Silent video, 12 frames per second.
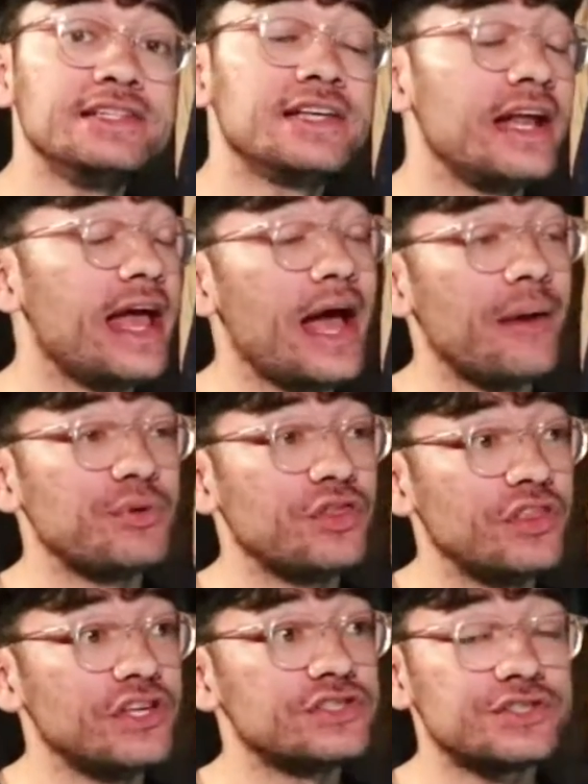is going to
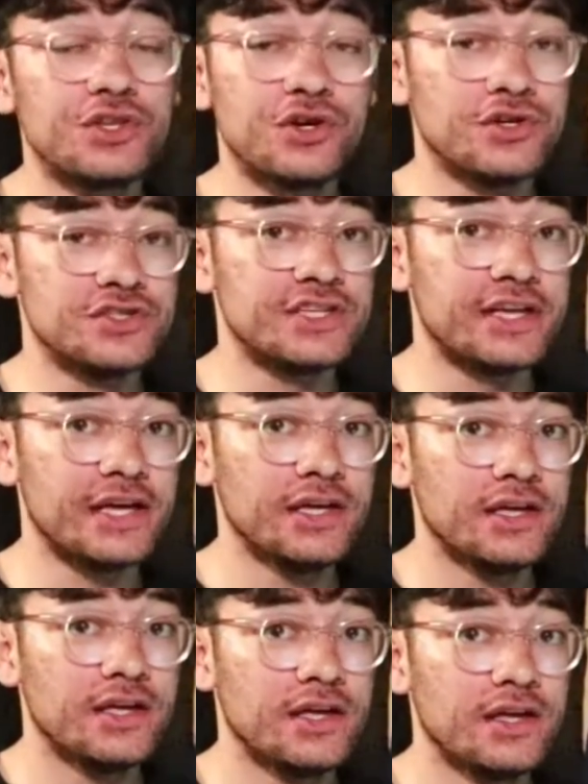happen this Thursday.